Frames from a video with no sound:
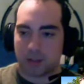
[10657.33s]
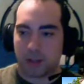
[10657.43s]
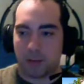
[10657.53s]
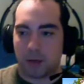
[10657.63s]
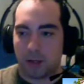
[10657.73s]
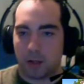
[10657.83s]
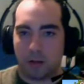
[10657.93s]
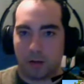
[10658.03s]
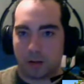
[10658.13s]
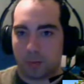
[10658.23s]
I mean, it
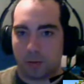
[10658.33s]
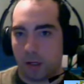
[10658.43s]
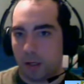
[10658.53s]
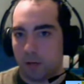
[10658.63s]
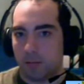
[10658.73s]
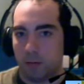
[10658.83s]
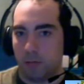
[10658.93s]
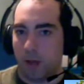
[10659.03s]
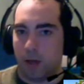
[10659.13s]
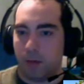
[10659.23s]
looks pretty
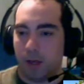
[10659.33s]
man-made and